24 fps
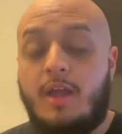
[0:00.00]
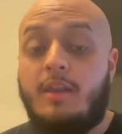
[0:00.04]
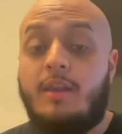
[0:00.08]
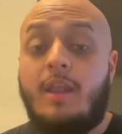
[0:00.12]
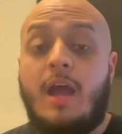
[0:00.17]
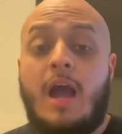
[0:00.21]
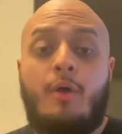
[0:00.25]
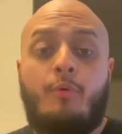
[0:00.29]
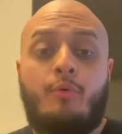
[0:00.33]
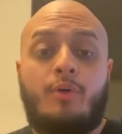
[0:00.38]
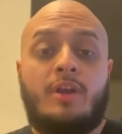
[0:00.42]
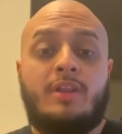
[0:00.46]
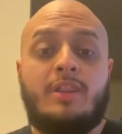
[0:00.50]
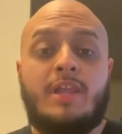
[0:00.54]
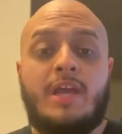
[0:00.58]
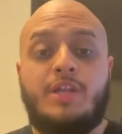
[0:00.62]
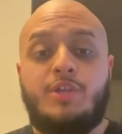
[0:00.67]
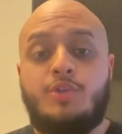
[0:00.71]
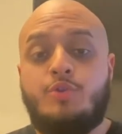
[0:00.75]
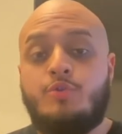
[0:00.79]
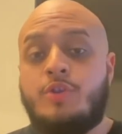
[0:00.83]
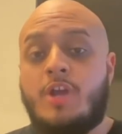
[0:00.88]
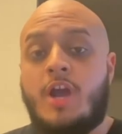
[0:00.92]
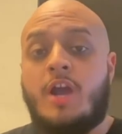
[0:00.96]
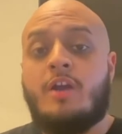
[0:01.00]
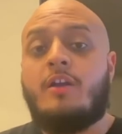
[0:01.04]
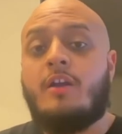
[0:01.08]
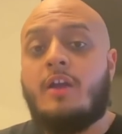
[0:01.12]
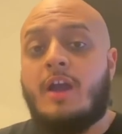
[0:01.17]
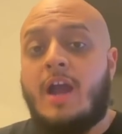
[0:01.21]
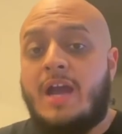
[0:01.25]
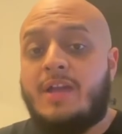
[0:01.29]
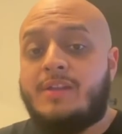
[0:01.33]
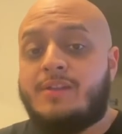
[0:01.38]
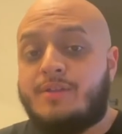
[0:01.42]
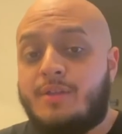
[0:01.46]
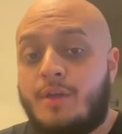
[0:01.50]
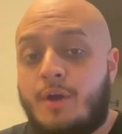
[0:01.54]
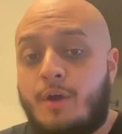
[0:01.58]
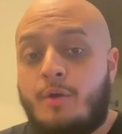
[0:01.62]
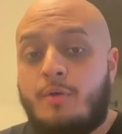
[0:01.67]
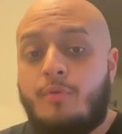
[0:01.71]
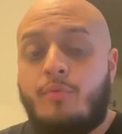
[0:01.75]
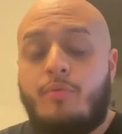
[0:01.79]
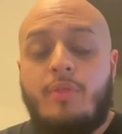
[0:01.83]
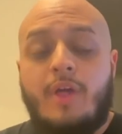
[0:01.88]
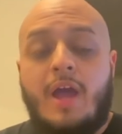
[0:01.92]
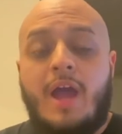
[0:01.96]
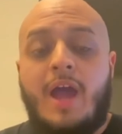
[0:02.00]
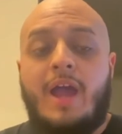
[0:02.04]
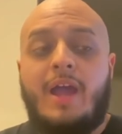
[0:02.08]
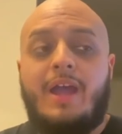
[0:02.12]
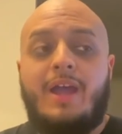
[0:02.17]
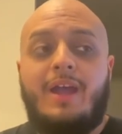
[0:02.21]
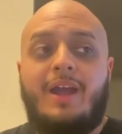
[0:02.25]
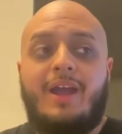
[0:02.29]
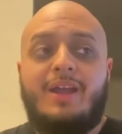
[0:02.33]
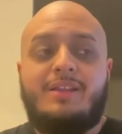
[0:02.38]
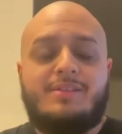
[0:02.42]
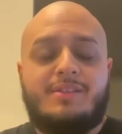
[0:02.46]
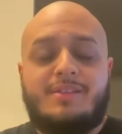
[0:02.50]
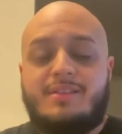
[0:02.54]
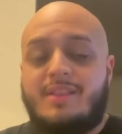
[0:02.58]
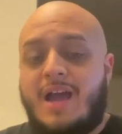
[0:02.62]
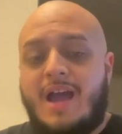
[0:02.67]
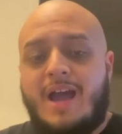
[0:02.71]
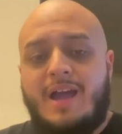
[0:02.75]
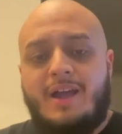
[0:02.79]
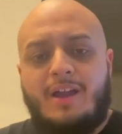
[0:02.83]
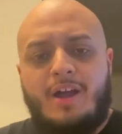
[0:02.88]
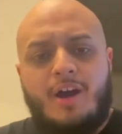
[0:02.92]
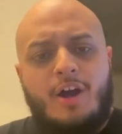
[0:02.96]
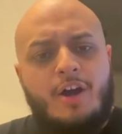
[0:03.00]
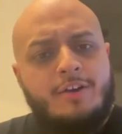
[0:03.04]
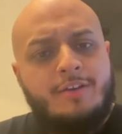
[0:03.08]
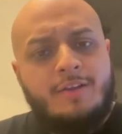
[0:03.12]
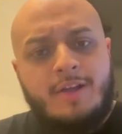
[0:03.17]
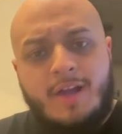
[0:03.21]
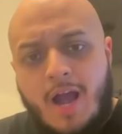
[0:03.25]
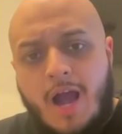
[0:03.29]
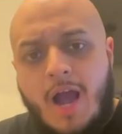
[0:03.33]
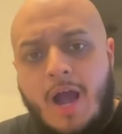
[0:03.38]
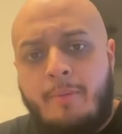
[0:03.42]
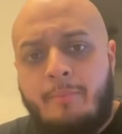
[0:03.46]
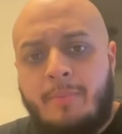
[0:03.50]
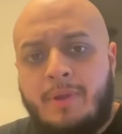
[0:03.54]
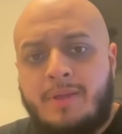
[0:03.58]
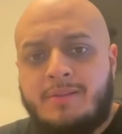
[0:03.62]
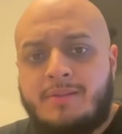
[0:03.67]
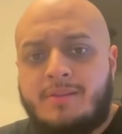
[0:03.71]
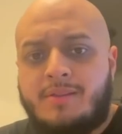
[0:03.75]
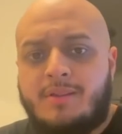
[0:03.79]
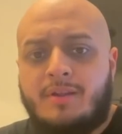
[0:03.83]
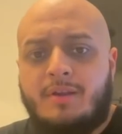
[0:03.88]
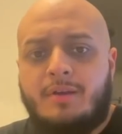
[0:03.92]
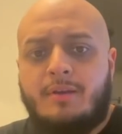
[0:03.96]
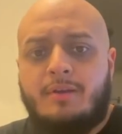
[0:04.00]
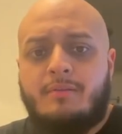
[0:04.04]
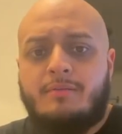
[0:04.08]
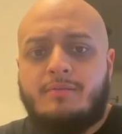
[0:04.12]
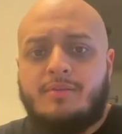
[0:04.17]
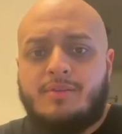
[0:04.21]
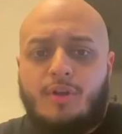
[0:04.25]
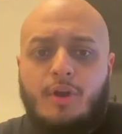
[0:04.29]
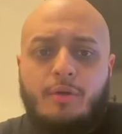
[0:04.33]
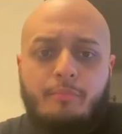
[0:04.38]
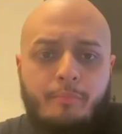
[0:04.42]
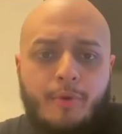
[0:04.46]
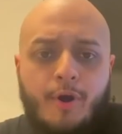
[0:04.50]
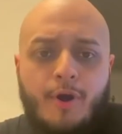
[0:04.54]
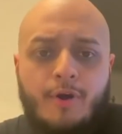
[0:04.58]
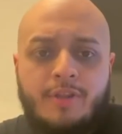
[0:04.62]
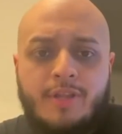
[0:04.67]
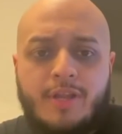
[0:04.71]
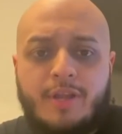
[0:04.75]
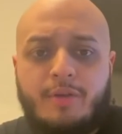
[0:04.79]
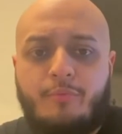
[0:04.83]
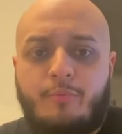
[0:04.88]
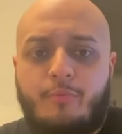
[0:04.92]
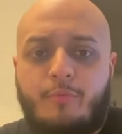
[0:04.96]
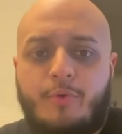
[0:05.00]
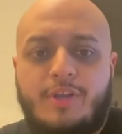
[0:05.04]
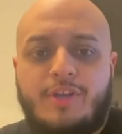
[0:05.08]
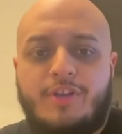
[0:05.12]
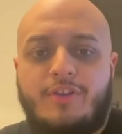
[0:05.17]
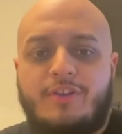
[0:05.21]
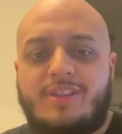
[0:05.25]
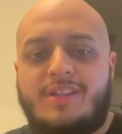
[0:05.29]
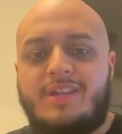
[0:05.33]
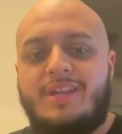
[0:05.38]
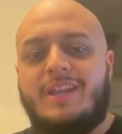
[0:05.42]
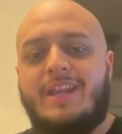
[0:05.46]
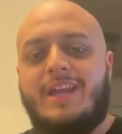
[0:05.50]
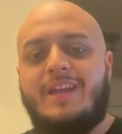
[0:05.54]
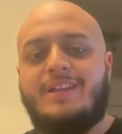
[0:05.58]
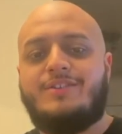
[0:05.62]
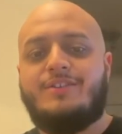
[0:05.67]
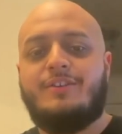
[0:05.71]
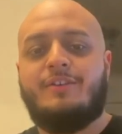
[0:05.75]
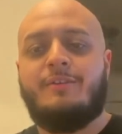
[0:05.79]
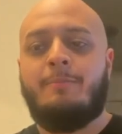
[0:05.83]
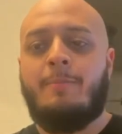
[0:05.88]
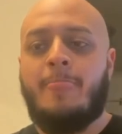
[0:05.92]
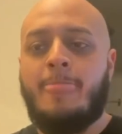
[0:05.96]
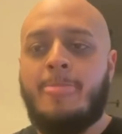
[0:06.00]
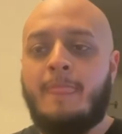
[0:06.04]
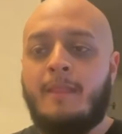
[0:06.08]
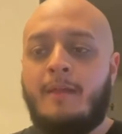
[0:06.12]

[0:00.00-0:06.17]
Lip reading: Now, I want to let you younger guys know that it's not uncommon to start balding when you're a teenager.